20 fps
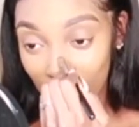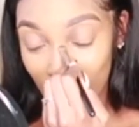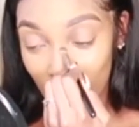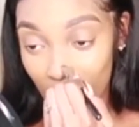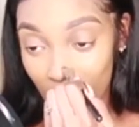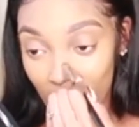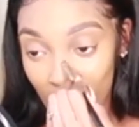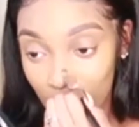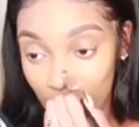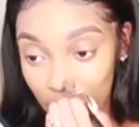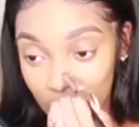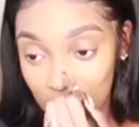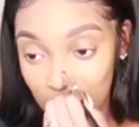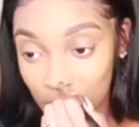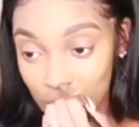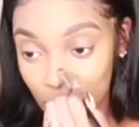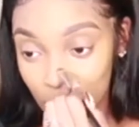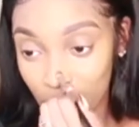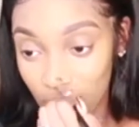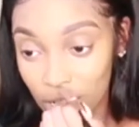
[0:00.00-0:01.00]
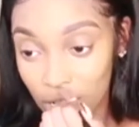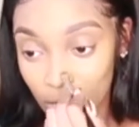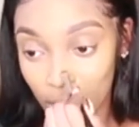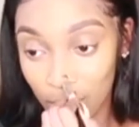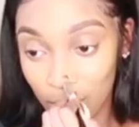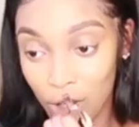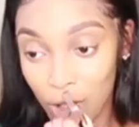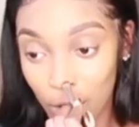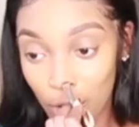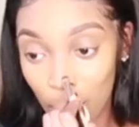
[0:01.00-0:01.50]
I was just ready to
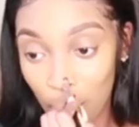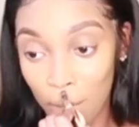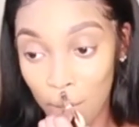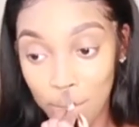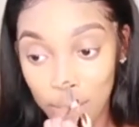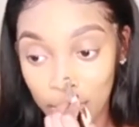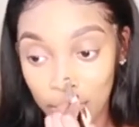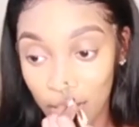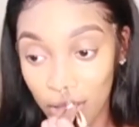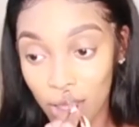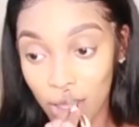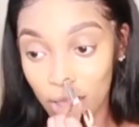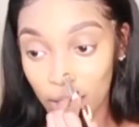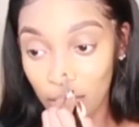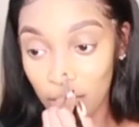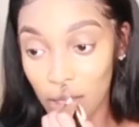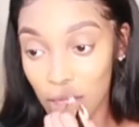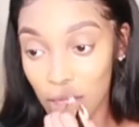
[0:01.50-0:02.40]
go, but